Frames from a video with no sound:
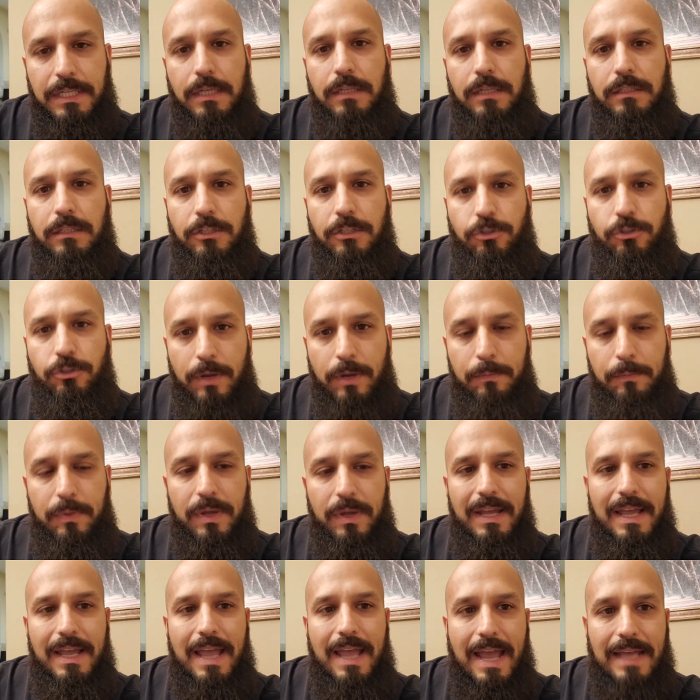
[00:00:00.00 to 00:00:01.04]
to trip
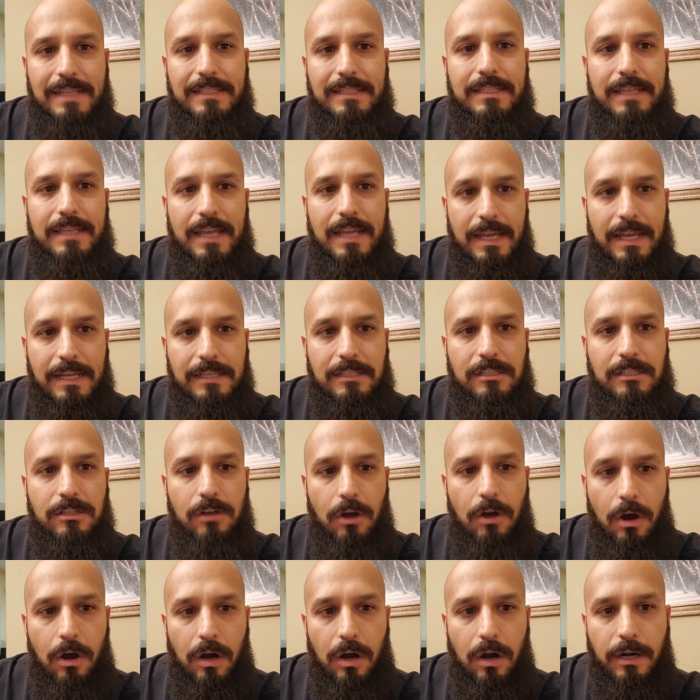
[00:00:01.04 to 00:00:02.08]

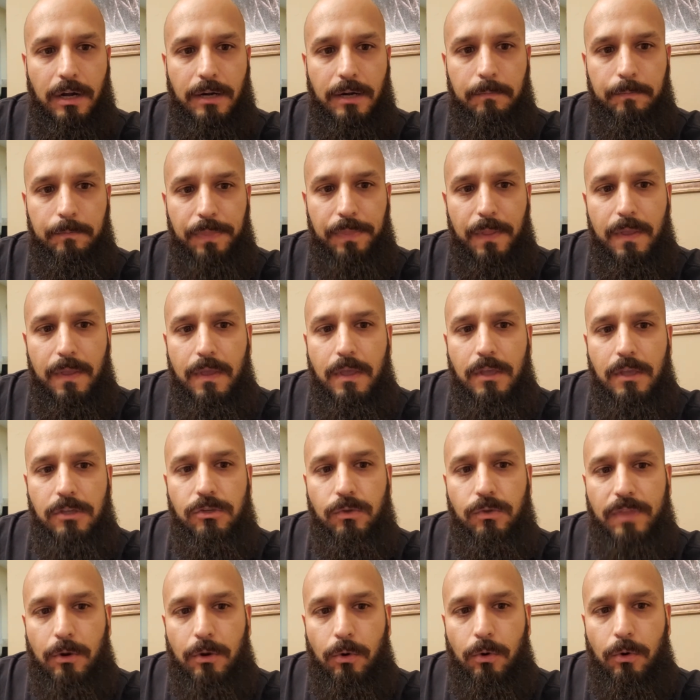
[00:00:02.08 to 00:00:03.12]
SSR,
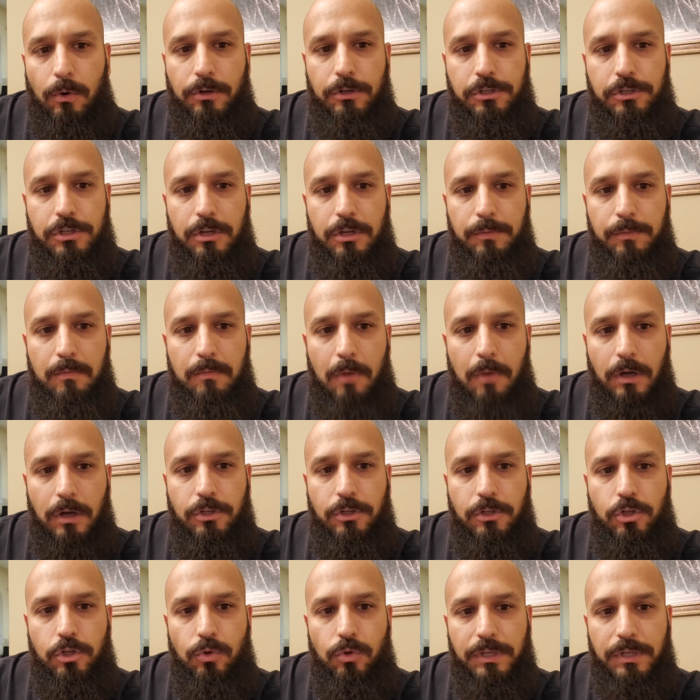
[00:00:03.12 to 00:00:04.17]
so that orders could be marked
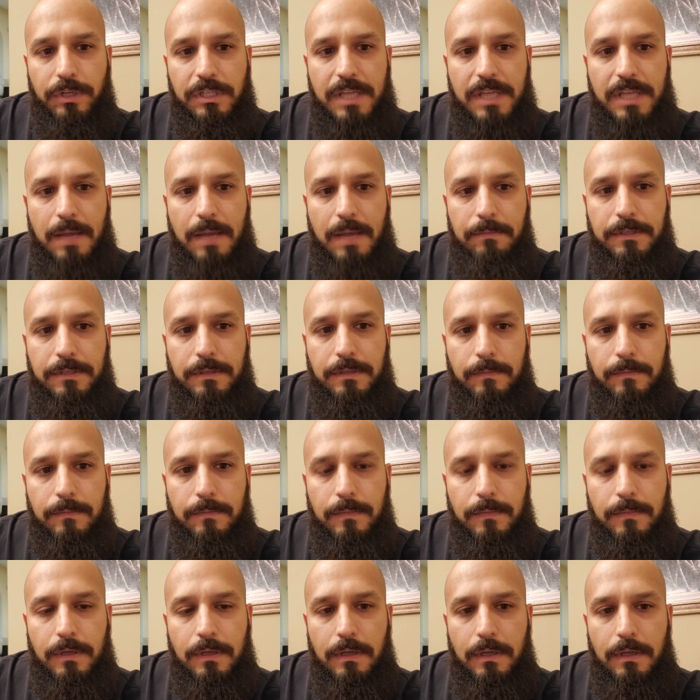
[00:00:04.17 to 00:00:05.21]
short exempt.
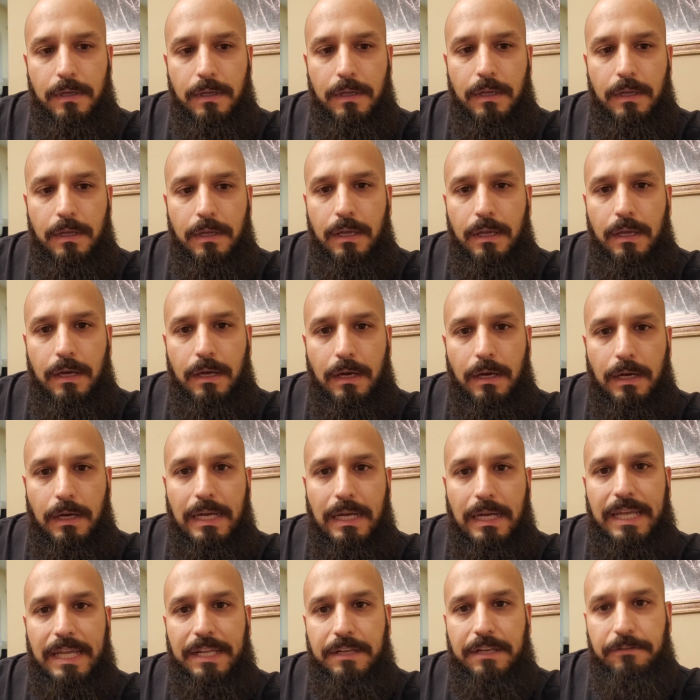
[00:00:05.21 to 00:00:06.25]

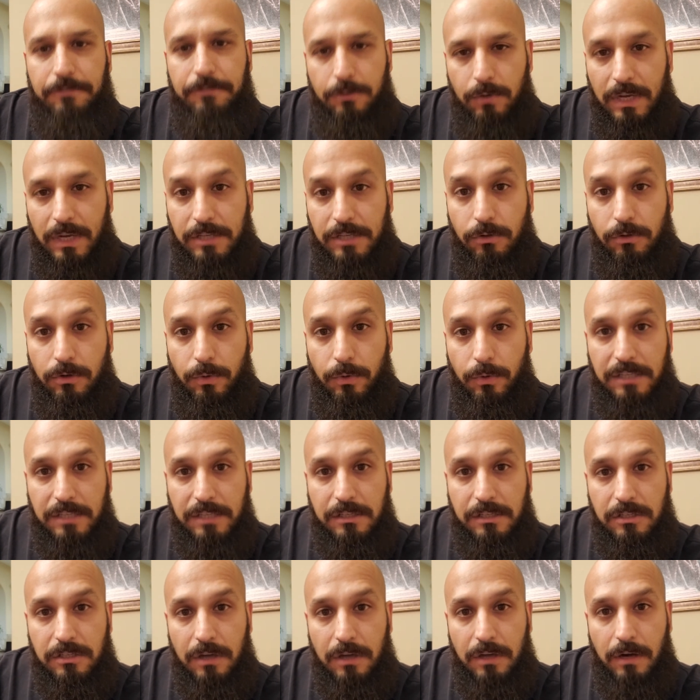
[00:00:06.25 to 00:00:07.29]
And if you guys don't know what
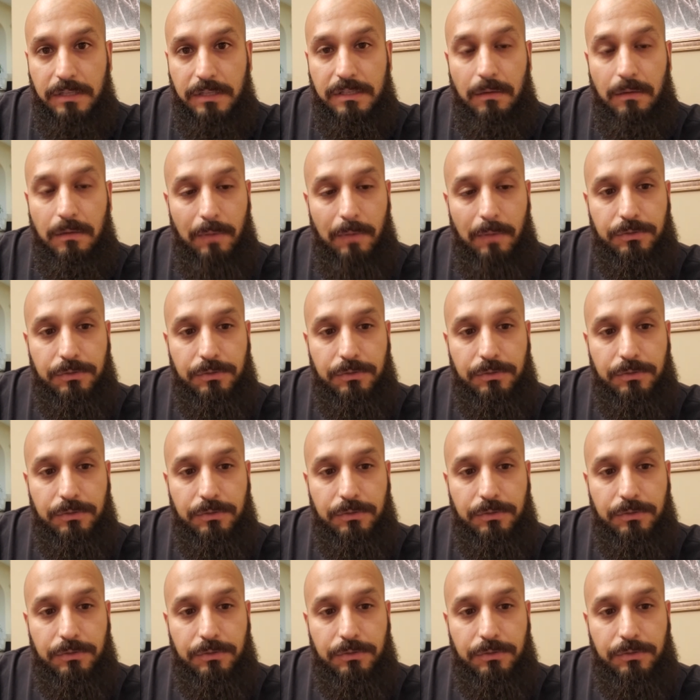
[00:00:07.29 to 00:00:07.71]
SSR is, I'm about to